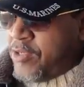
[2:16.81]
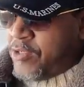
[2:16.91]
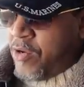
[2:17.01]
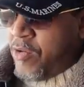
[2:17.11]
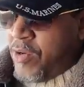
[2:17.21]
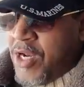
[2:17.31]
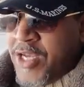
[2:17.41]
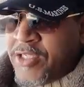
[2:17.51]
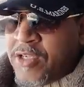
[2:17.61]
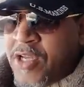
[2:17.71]
So
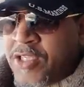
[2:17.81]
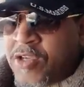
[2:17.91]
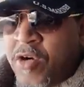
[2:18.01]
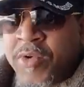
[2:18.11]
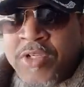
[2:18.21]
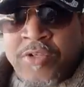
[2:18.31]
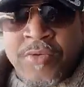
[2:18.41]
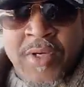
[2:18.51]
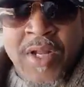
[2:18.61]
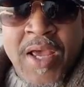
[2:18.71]
let's go
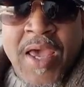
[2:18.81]
into it.